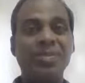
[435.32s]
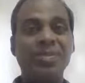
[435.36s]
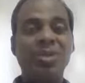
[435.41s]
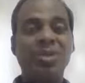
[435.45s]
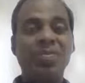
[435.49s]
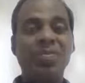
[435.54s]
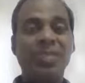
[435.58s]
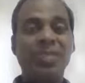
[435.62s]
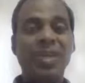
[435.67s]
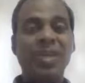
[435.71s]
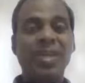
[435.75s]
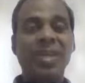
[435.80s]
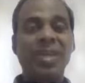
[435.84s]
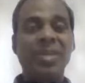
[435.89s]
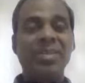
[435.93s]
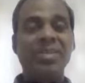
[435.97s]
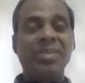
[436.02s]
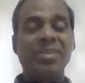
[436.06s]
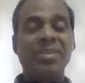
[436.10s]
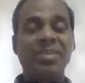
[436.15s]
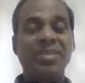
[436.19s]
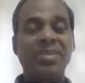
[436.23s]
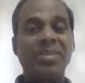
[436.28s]
of data,
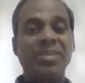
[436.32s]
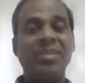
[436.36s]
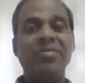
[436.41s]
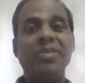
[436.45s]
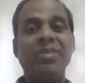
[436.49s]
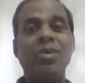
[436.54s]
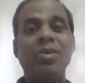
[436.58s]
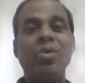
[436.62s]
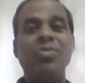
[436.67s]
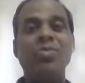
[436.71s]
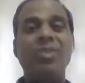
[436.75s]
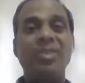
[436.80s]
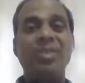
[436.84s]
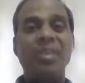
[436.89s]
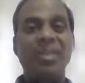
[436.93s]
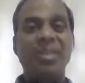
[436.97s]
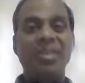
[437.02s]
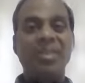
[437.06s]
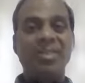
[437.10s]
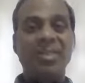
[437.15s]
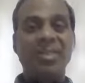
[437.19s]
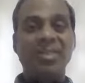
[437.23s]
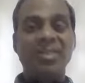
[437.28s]
then we go for
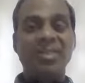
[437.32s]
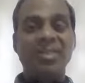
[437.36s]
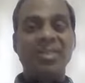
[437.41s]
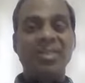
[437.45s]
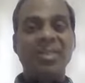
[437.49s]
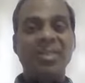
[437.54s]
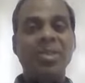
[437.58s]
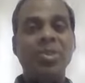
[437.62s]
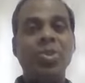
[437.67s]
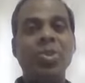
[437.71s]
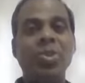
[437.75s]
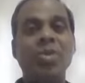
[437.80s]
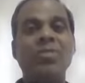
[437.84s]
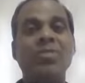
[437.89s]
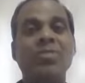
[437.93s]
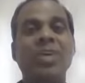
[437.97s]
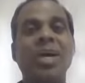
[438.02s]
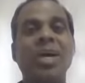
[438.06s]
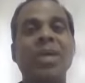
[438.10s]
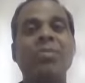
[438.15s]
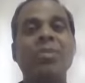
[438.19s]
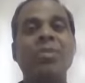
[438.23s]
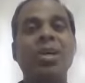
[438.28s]
that. So if
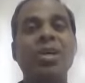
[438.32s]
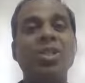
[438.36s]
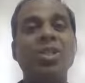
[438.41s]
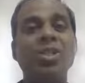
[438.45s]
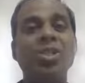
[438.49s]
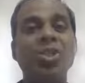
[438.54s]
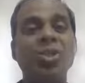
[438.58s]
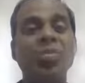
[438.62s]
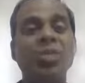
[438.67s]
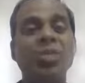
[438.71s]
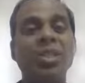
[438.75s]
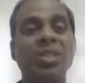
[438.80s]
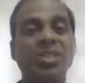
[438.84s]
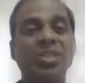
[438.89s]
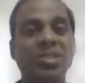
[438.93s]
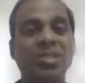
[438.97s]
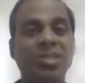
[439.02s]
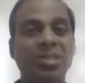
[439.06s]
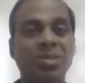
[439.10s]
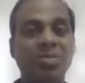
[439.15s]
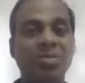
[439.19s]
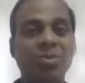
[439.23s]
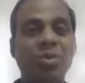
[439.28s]
time consumed
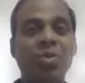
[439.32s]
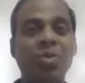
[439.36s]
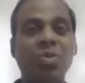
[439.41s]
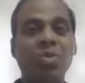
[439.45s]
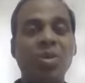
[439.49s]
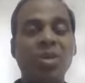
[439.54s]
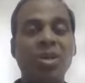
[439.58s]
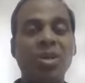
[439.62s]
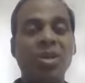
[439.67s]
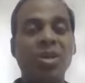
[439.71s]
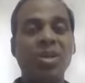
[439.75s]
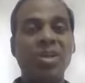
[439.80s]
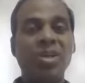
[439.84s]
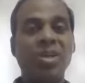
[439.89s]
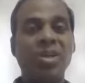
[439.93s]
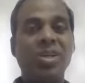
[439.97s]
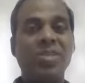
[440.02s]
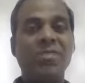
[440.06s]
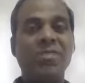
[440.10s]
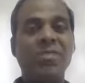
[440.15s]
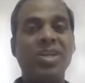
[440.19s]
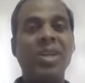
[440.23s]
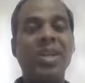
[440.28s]
is more
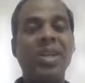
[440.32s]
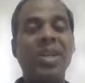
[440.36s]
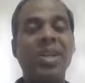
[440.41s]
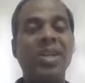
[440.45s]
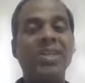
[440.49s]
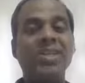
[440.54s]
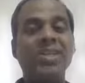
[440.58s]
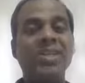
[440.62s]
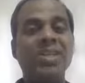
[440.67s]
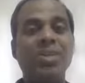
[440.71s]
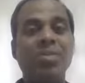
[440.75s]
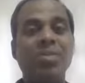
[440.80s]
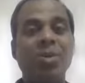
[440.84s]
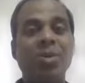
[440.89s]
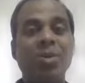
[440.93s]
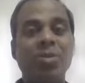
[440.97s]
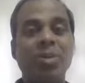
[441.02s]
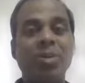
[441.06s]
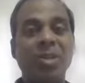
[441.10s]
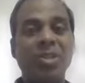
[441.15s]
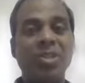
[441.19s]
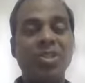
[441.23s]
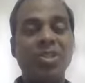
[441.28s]
when analyzing a
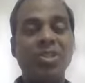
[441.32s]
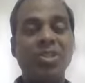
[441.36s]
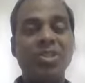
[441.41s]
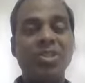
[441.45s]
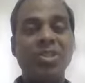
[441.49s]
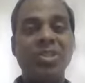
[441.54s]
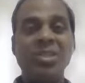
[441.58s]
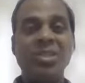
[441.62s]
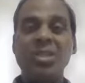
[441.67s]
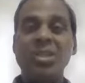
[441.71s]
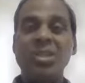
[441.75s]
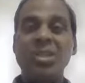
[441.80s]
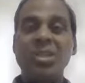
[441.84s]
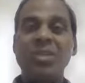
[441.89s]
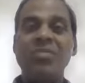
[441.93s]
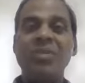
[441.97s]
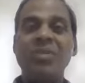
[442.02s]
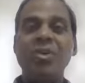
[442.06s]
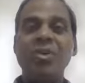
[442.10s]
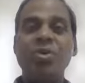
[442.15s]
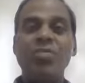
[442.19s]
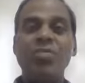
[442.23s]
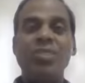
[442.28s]
population,
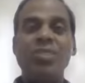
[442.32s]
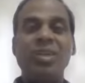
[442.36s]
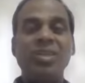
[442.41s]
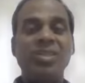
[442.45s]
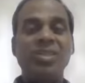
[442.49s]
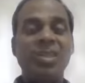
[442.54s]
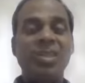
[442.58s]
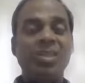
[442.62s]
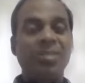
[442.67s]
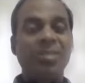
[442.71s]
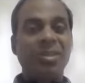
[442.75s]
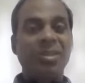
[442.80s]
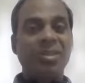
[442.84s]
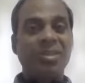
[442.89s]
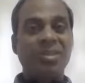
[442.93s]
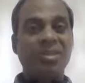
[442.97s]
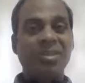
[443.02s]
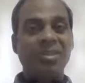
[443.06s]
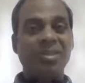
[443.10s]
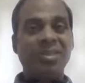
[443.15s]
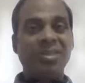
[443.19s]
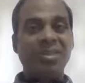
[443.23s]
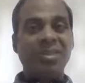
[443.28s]
we go for a sample.
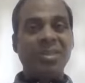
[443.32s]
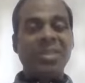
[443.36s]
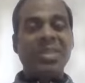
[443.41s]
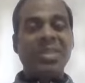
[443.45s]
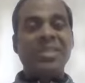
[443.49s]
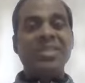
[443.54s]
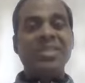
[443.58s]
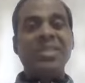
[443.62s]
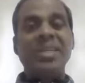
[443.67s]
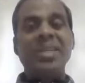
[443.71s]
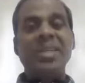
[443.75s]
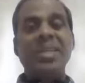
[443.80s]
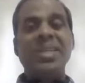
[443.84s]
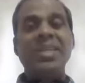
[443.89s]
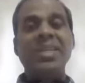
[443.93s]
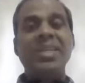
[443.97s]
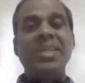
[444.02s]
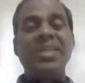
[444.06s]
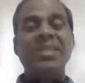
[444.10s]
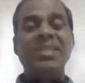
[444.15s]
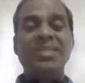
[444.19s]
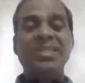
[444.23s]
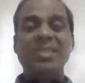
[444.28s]
Second
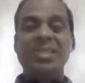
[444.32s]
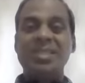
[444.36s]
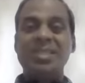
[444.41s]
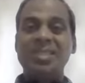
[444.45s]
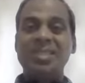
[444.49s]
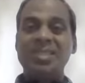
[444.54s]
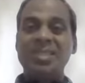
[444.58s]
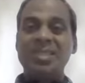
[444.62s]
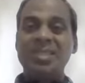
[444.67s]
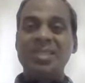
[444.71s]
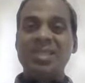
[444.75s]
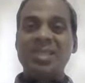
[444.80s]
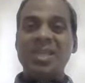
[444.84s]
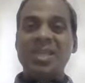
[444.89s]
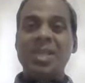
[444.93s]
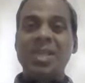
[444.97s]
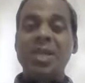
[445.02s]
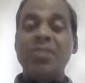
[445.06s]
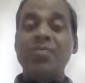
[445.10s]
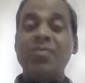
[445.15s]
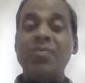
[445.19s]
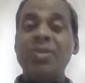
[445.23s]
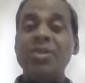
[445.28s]
is,
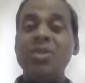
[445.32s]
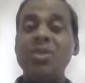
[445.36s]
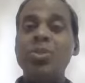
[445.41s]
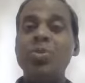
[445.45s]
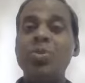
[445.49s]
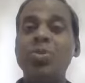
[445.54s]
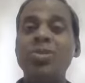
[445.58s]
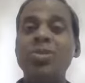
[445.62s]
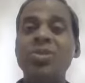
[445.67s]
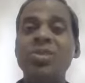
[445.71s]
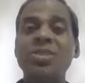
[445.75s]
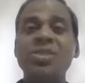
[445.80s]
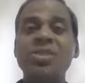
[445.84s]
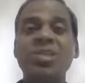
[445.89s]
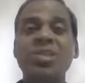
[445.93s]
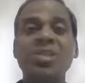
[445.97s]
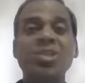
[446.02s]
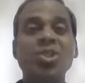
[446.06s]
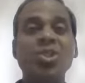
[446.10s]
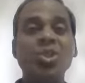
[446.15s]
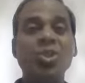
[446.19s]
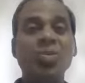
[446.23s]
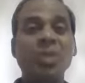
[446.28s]
if resources
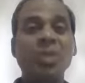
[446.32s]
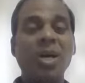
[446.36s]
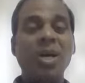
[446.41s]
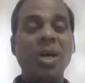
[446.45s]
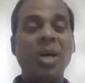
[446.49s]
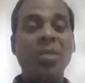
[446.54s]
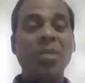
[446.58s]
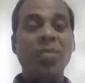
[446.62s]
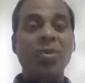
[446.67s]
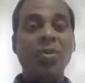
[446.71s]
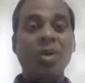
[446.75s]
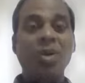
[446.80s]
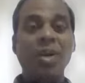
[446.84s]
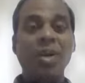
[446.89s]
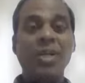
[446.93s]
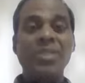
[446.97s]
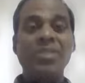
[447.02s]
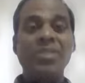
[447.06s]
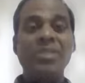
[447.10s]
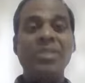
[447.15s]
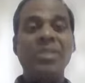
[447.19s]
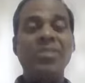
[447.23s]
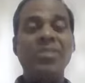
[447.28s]
consumed are more, let
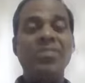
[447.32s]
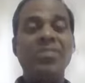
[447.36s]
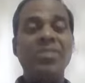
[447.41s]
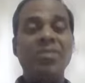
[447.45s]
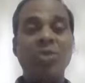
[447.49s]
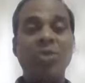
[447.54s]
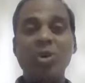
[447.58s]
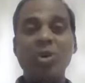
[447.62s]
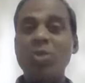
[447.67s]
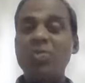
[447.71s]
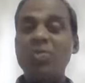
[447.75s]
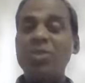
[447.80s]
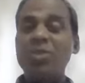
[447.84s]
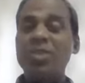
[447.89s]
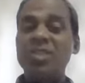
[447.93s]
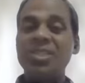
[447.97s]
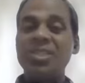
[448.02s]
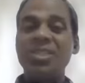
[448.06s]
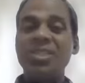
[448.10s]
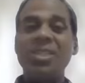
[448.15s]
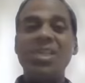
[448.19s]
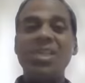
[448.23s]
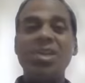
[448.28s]
us say if we want to measure
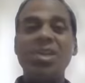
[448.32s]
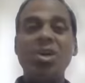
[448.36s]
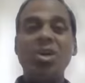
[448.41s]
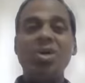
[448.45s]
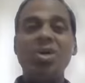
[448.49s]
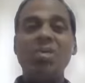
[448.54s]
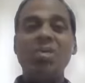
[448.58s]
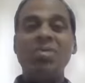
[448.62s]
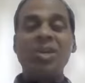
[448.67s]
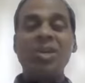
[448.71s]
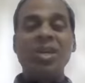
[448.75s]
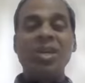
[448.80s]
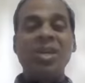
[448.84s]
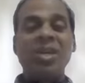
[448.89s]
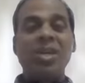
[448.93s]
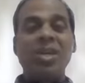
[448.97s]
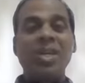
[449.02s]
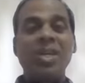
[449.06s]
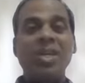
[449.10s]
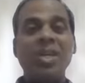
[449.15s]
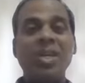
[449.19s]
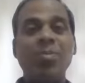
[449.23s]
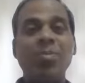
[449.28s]
the data of
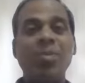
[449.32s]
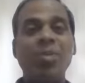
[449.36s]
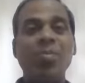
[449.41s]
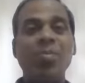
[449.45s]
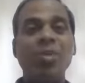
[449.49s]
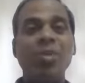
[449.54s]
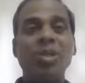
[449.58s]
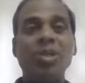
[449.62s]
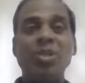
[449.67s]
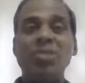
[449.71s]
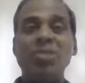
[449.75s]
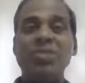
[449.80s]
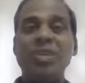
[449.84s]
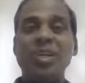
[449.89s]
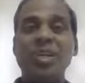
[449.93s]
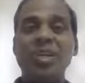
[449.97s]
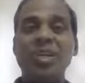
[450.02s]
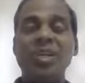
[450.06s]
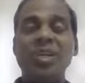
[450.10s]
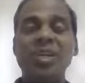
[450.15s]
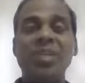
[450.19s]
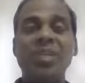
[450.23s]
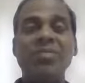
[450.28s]
entire population of the
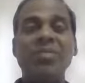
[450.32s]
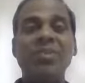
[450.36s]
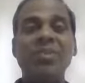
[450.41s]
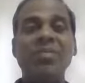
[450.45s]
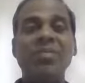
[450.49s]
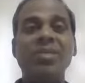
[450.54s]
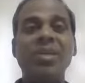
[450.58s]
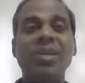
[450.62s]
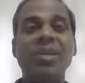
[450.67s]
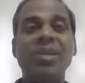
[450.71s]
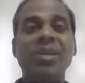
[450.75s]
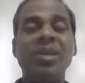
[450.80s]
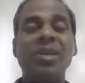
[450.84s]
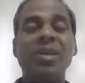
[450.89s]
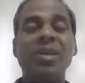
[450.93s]
country, we will